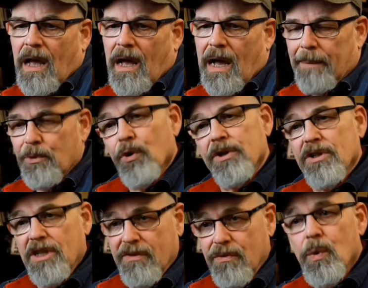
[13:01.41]
I'm going to
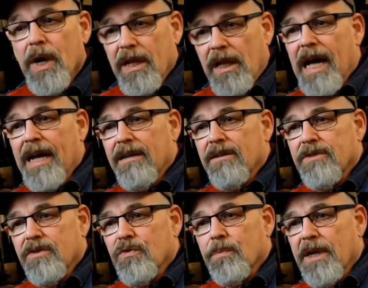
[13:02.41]
give away a lot of
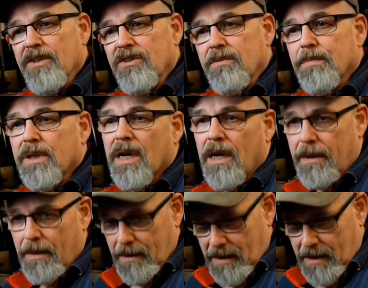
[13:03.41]
information, but